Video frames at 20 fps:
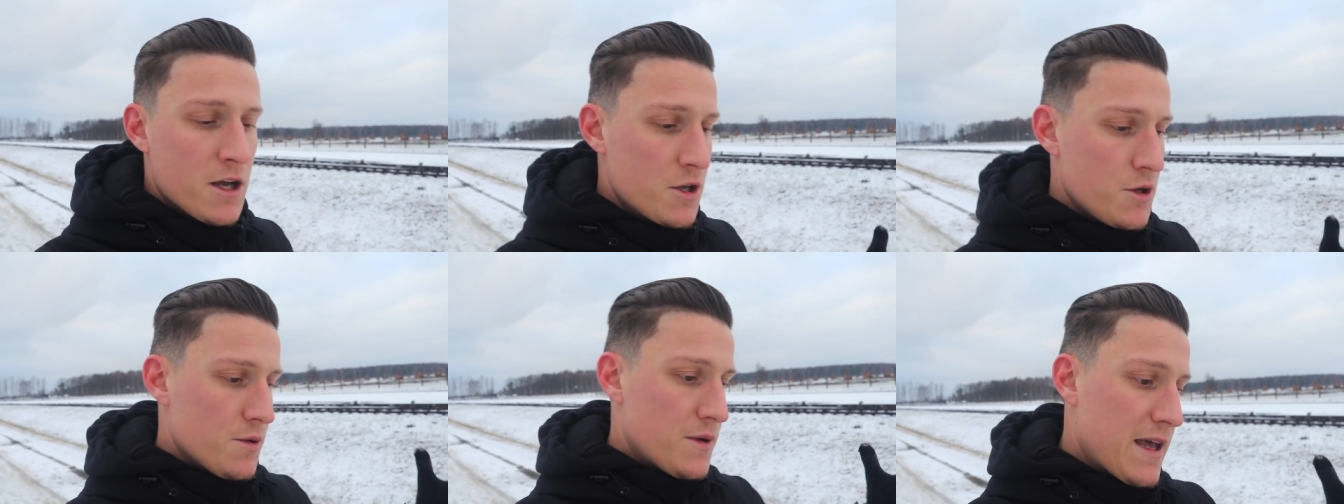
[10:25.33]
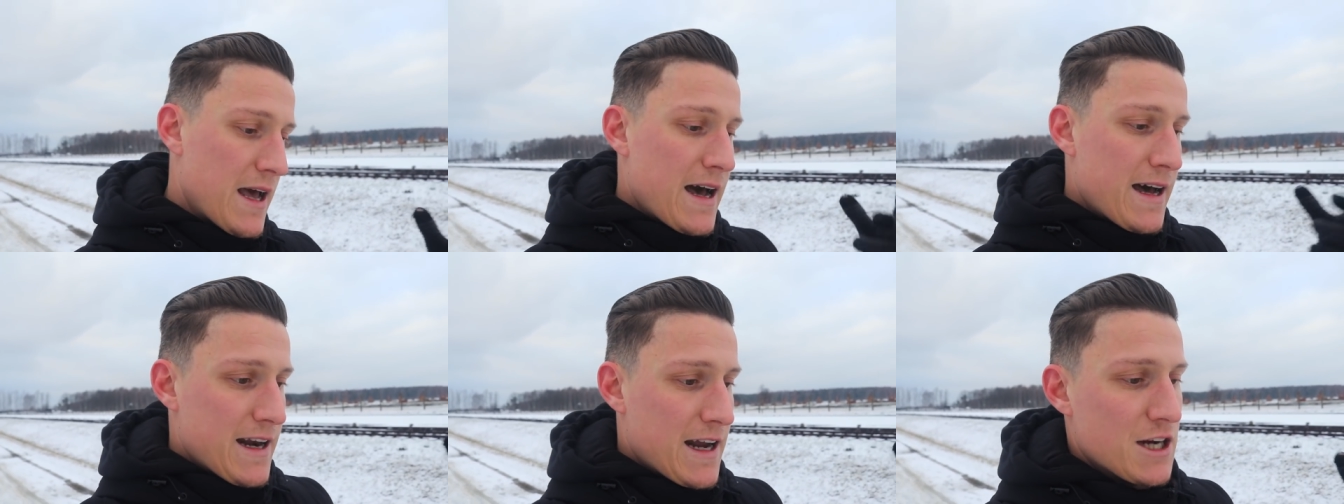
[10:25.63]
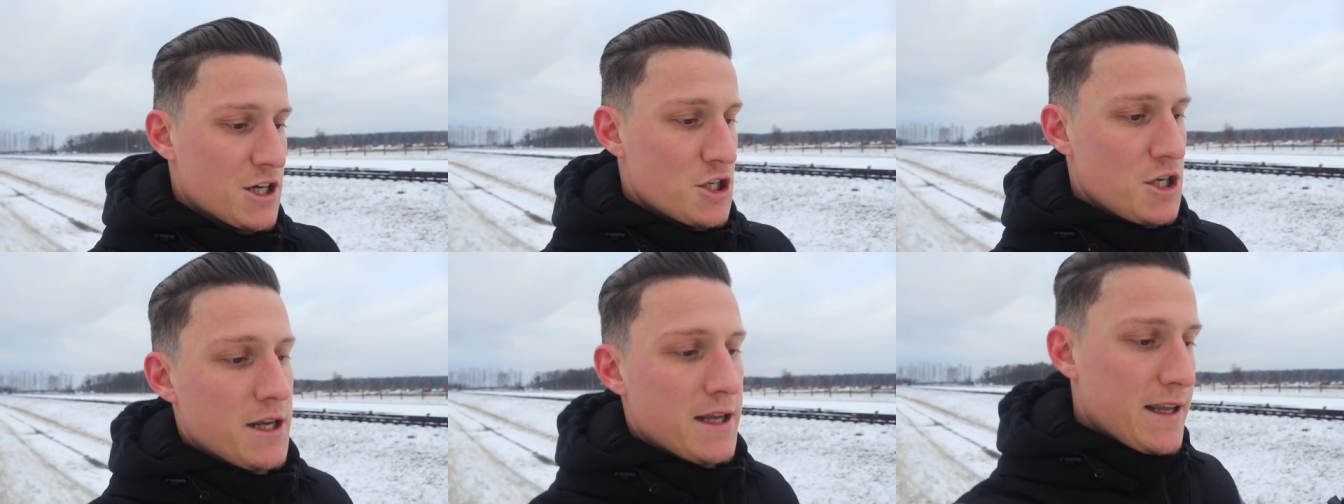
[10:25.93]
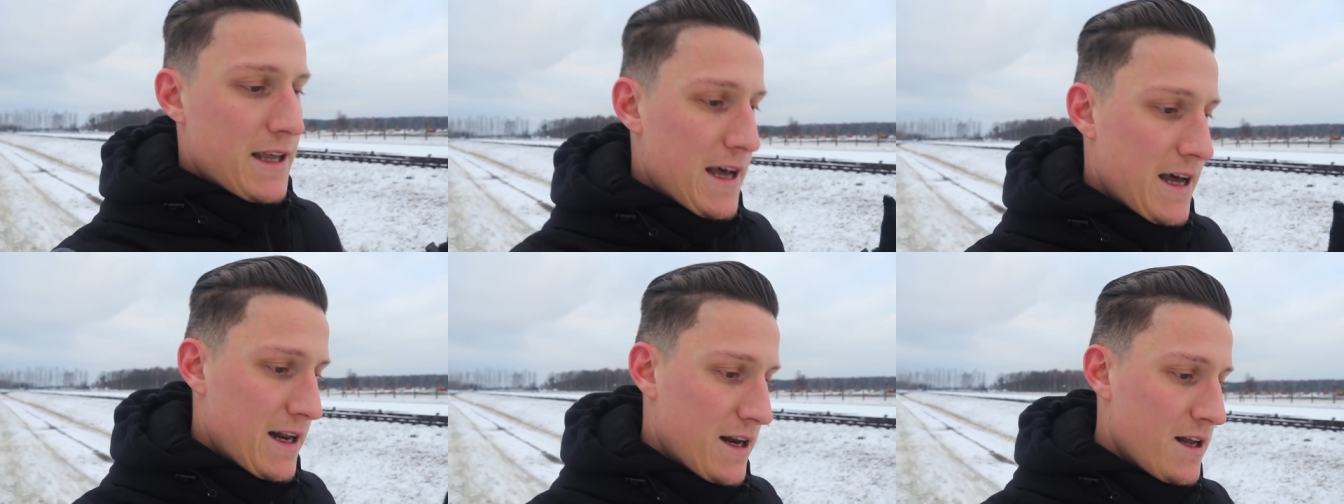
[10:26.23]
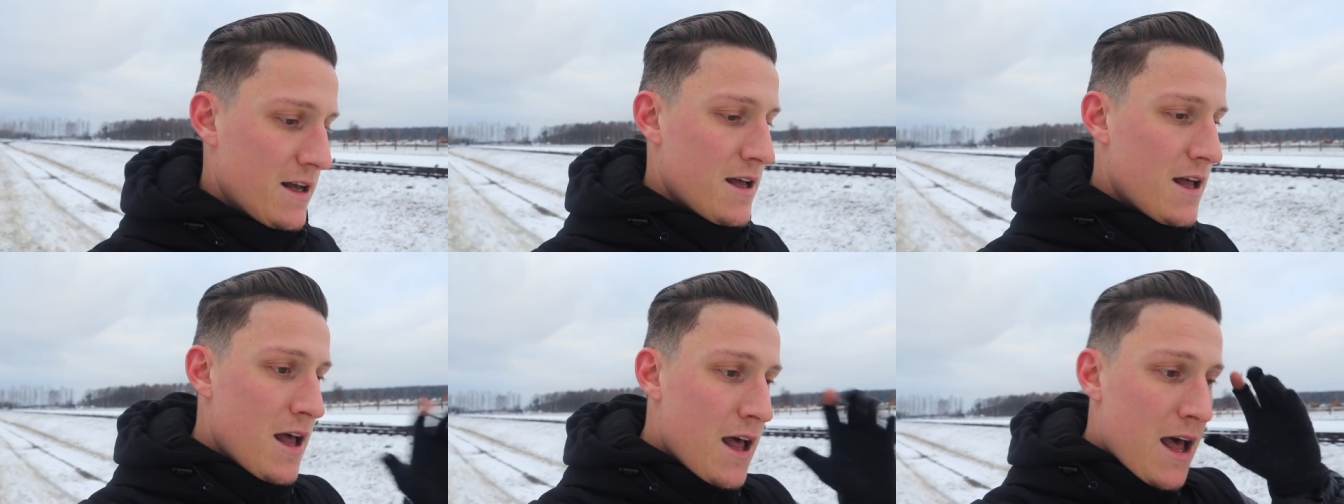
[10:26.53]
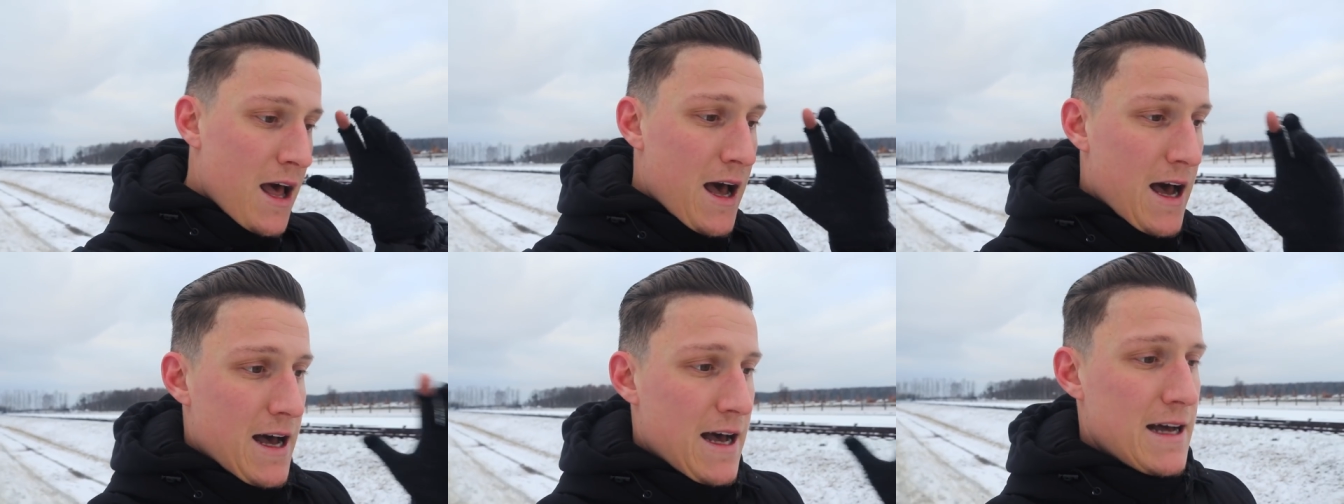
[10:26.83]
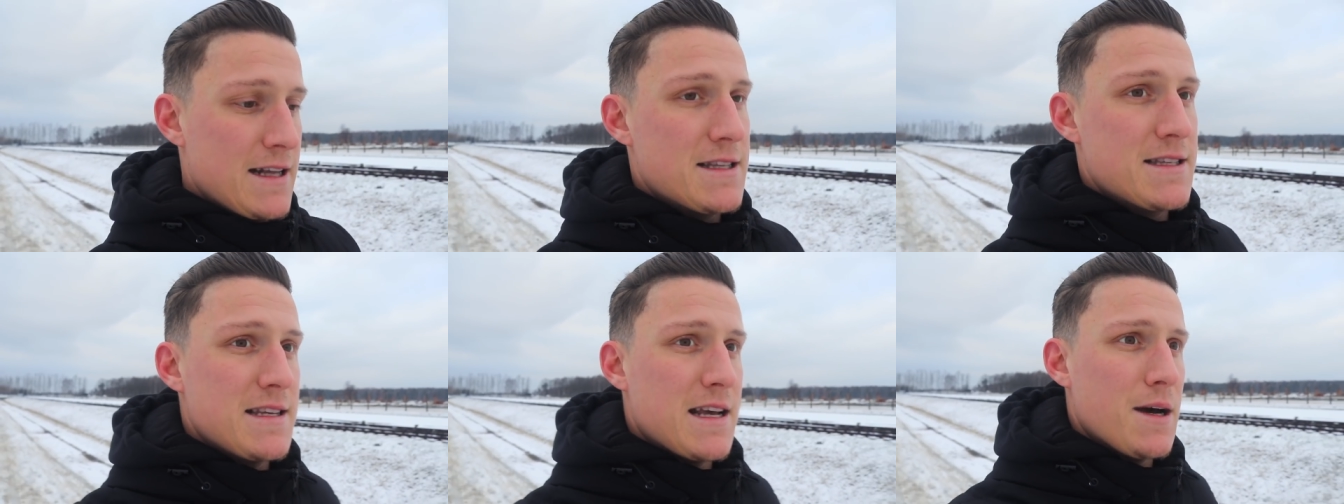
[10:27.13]
you can actually get a
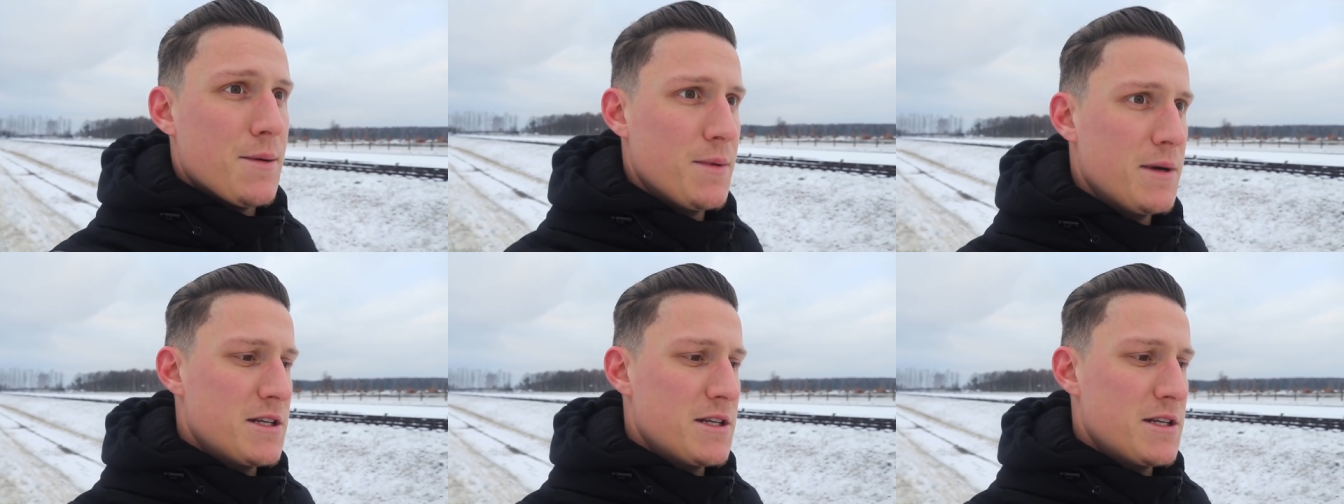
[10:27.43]
headset.